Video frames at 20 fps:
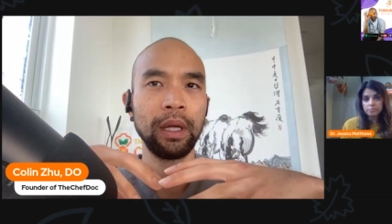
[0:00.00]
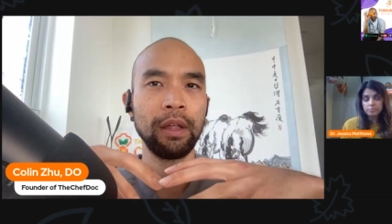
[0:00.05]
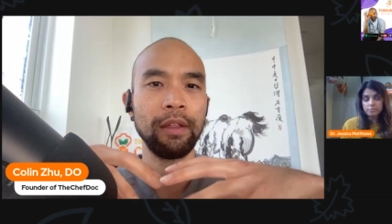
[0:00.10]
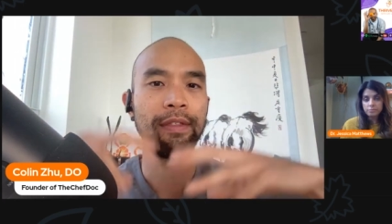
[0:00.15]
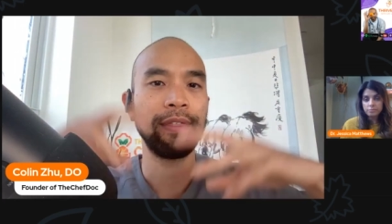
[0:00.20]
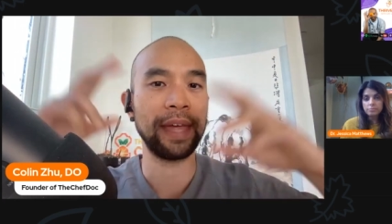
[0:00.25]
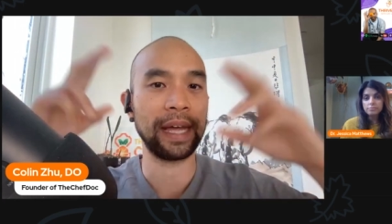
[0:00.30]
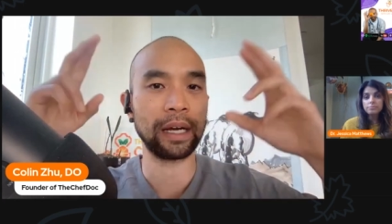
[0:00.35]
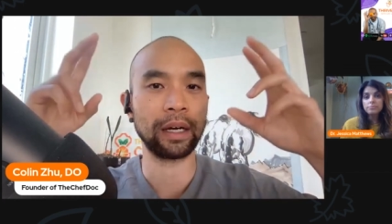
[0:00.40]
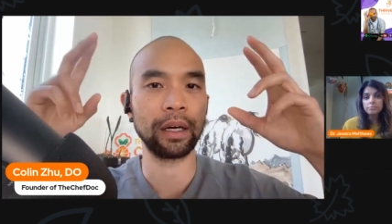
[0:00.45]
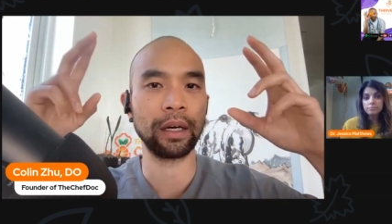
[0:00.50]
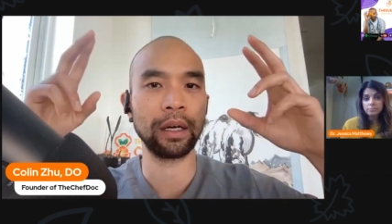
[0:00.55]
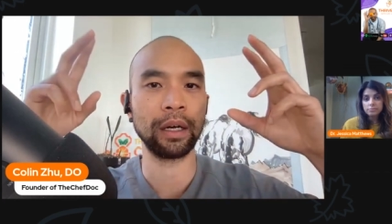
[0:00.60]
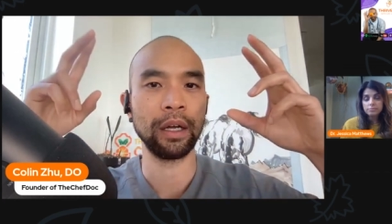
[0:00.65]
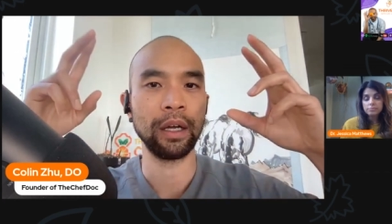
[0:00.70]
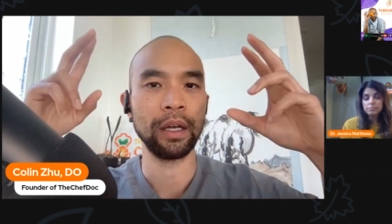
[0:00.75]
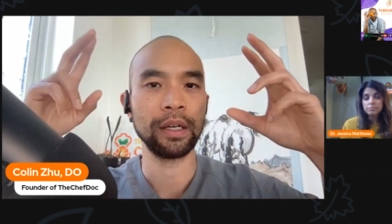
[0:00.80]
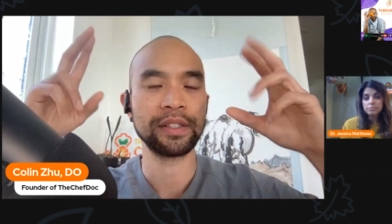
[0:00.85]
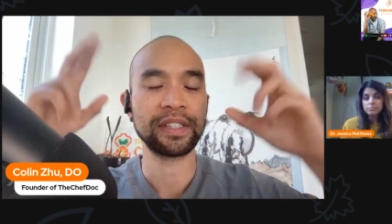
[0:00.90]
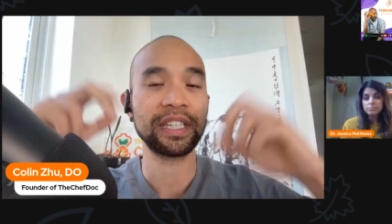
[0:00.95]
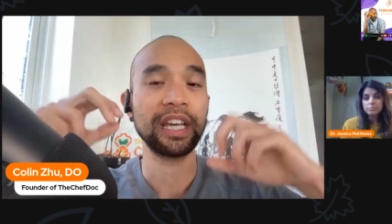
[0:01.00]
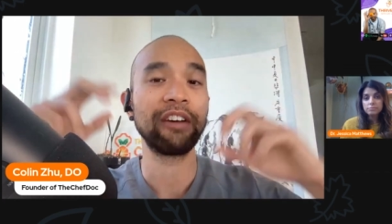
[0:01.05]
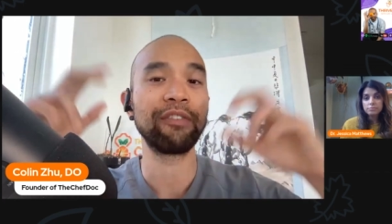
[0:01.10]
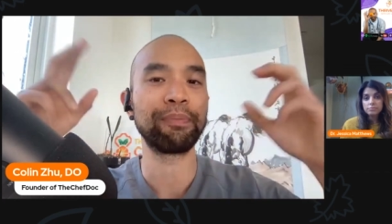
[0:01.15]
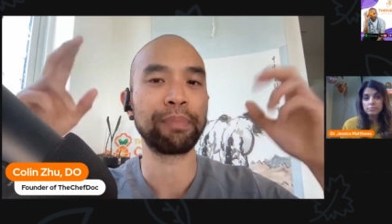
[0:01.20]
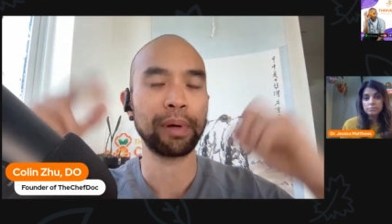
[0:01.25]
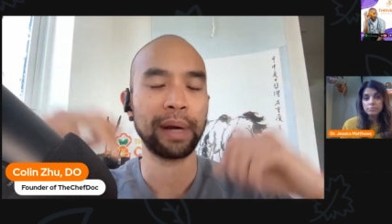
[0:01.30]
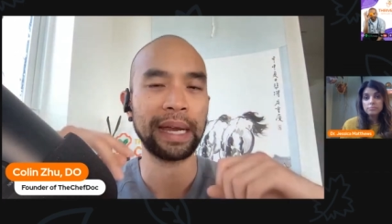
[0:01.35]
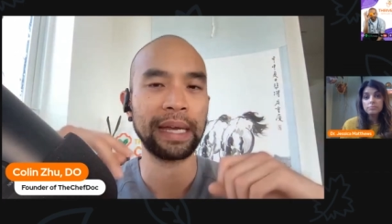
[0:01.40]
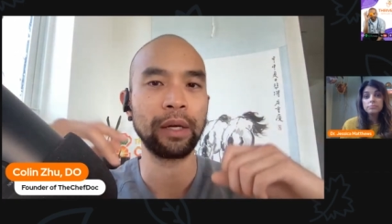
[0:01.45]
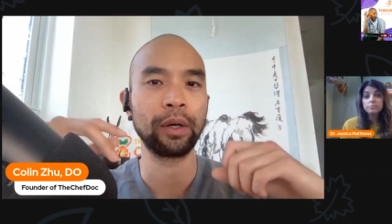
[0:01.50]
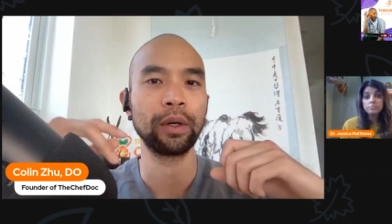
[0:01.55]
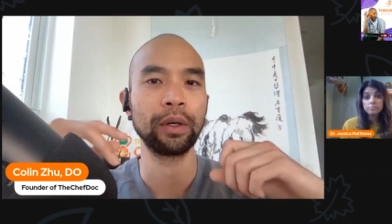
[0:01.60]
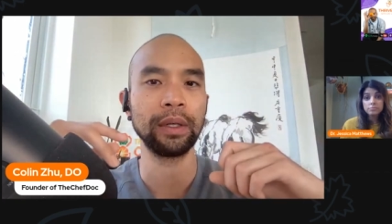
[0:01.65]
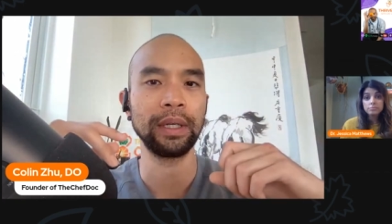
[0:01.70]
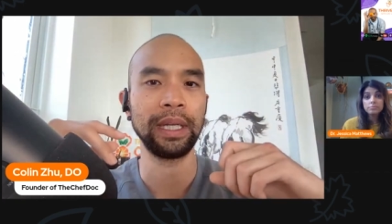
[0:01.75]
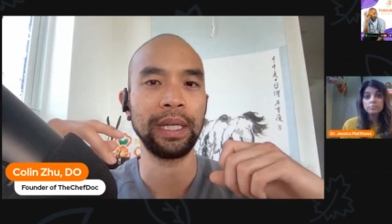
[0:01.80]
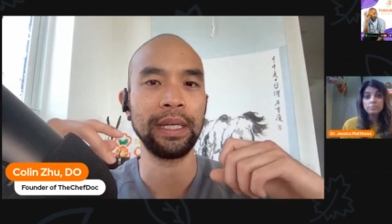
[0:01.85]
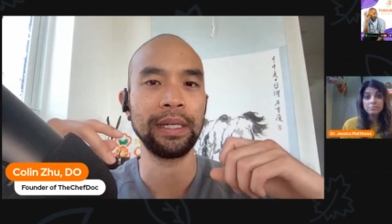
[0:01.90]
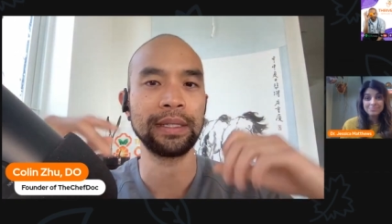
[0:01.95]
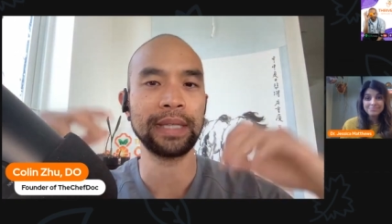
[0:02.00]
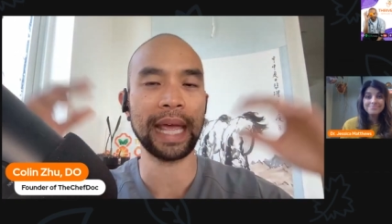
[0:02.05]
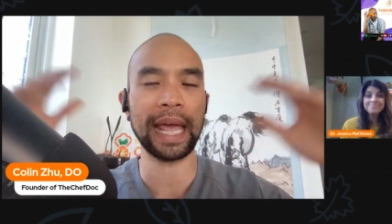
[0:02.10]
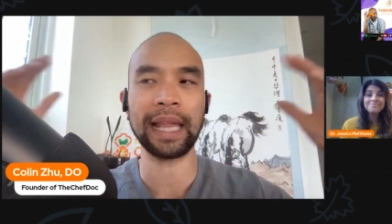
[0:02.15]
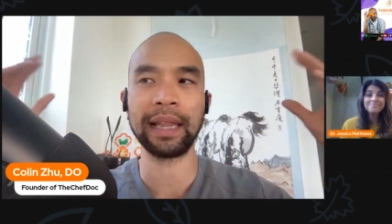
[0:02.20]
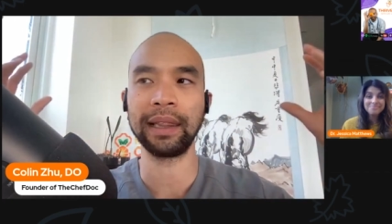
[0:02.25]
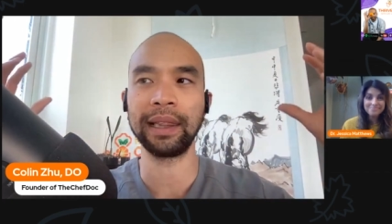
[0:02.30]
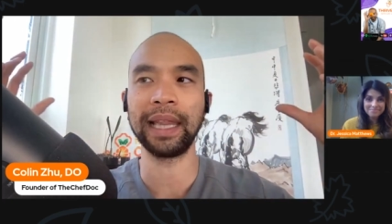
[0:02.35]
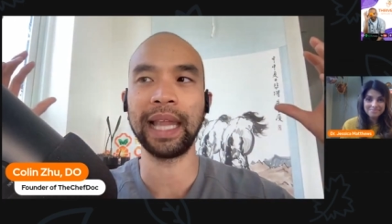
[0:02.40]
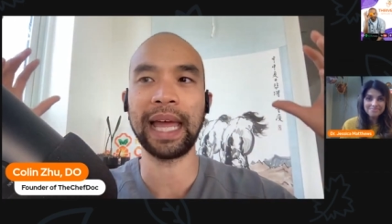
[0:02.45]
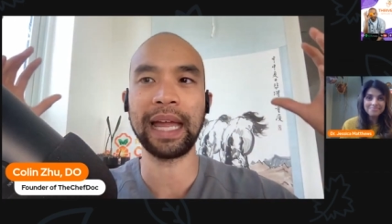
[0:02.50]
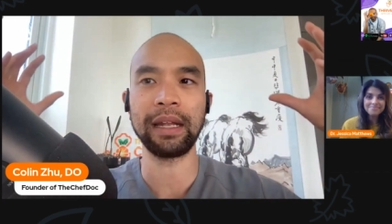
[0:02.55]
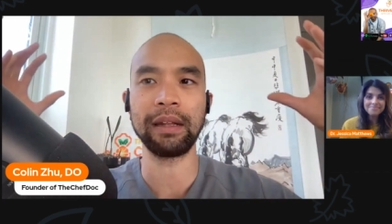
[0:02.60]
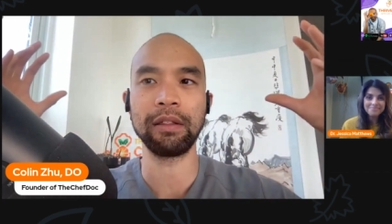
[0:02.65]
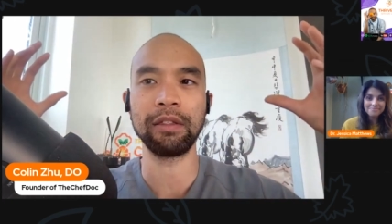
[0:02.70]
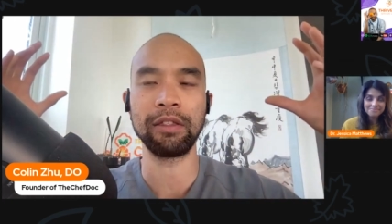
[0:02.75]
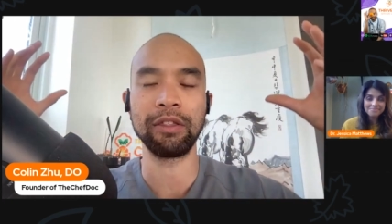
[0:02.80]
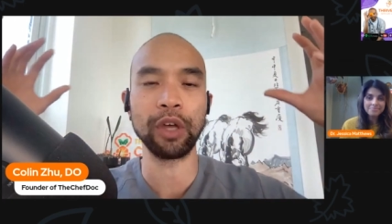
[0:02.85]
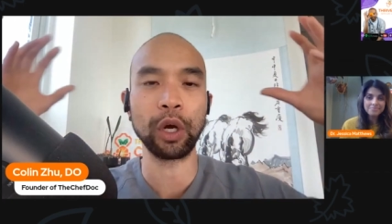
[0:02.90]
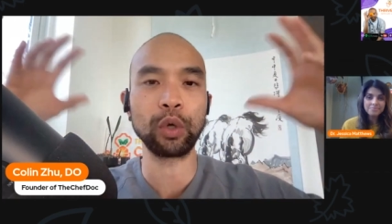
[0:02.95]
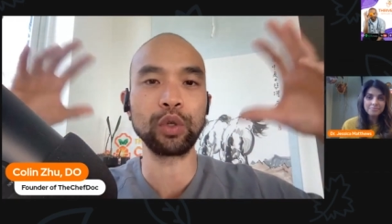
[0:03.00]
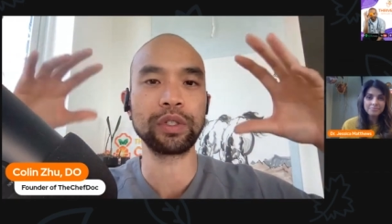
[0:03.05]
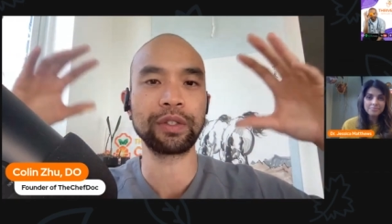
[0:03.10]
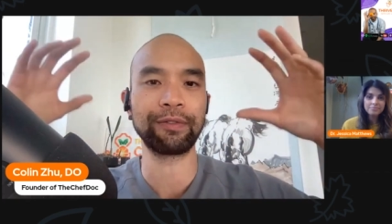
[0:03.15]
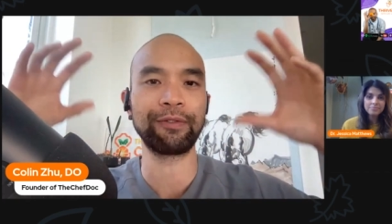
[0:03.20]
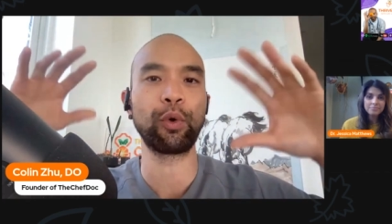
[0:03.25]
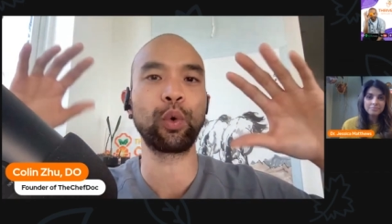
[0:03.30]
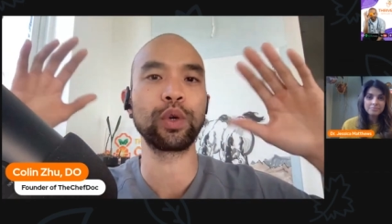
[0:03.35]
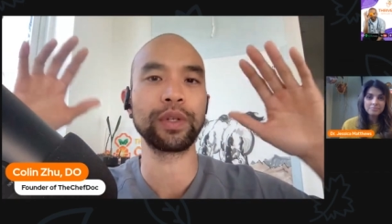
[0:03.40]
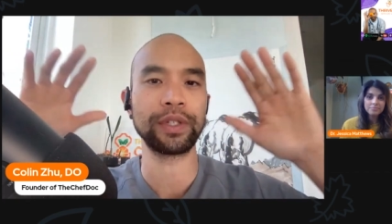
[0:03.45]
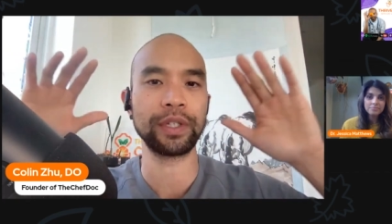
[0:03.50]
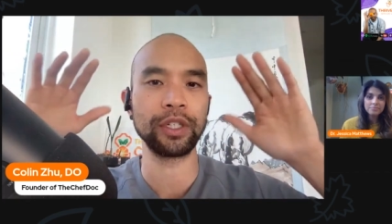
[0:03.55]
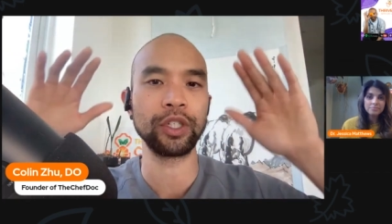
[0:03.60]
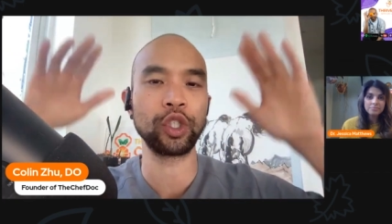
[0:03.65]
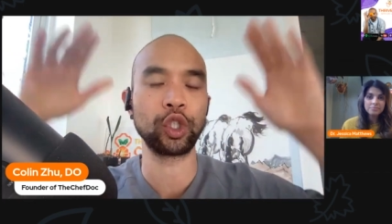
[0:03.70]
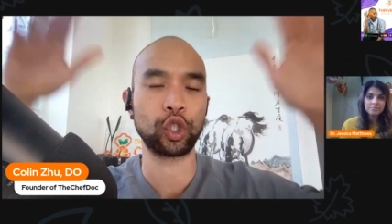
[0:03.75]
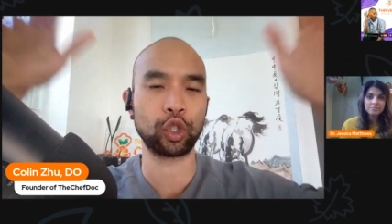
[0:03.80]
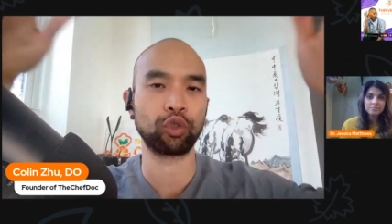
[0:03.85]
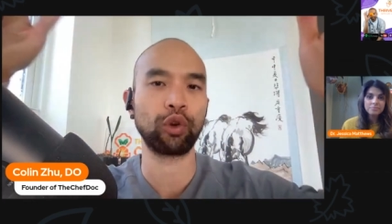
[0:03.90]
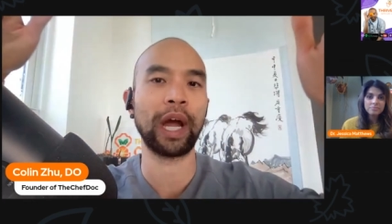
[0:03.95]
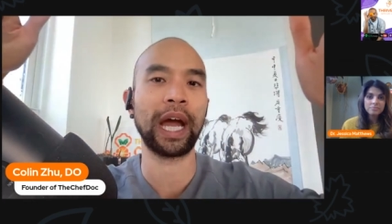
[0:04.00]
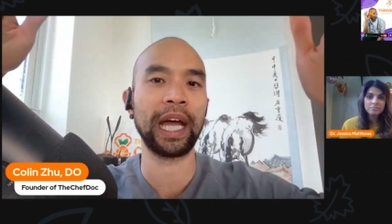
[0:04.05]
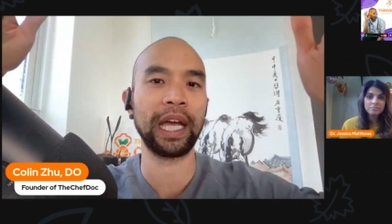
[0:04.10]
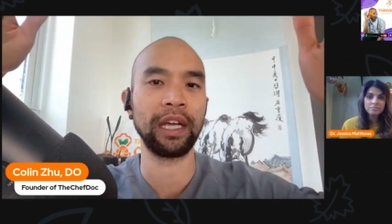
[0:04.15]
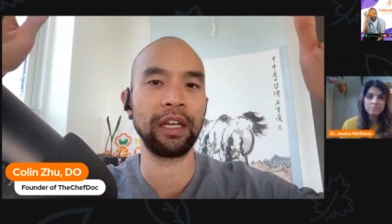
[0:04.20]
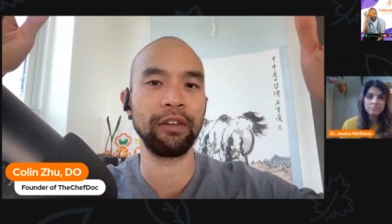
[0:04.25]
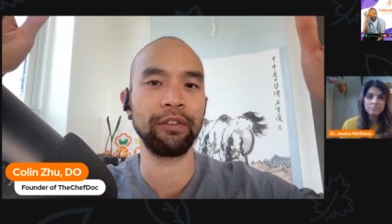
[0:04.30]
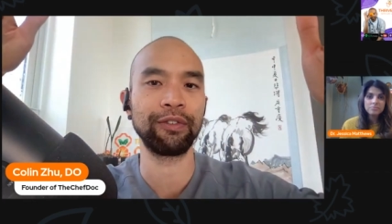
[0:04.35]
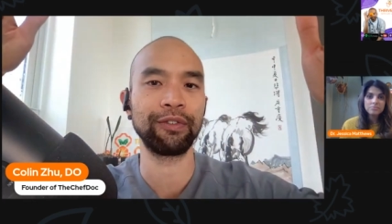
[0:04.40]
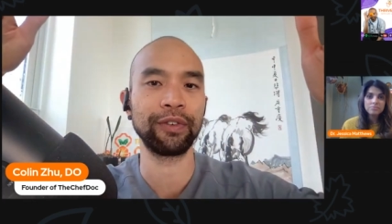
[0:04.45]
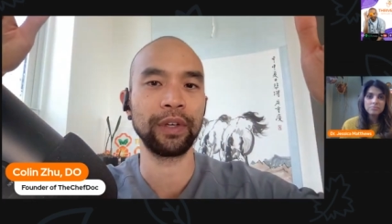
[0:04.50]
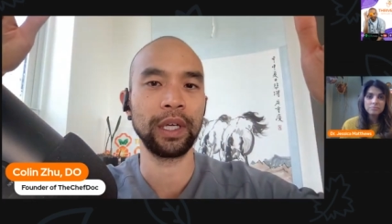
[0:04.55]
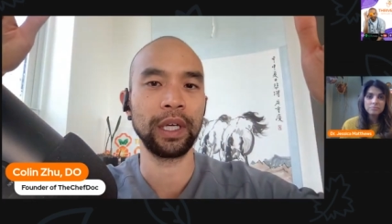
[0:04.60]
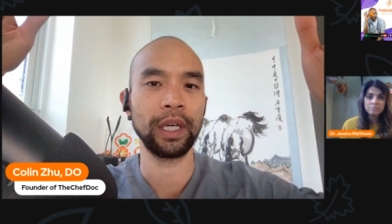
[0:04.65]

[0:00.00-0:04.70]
their self priorities and let those forces drive